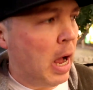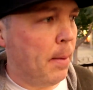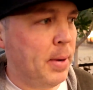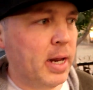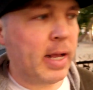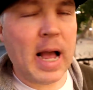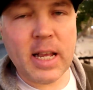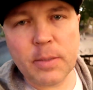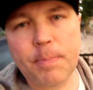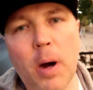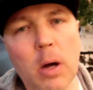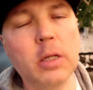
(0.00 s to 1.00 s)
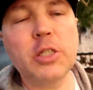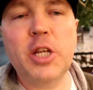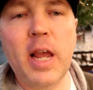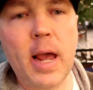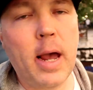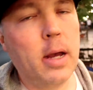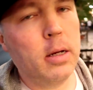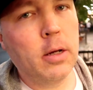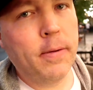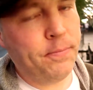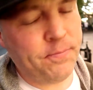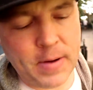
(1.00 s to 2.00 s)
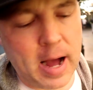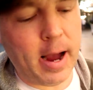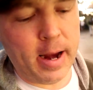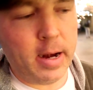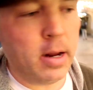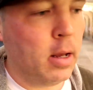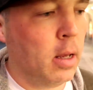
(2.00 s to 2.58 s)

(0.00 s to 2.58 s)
I mean, a guy's balls, yeah, fine.